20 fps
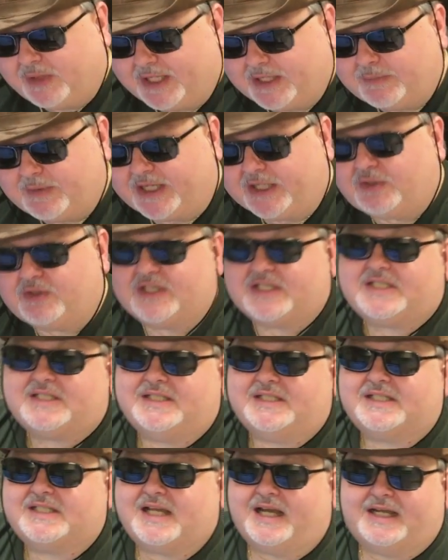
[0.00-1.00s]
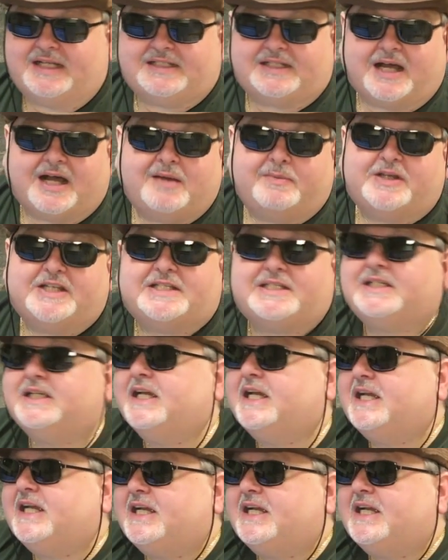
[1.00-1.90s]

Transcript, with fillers: played by Kristin Scott Thomas,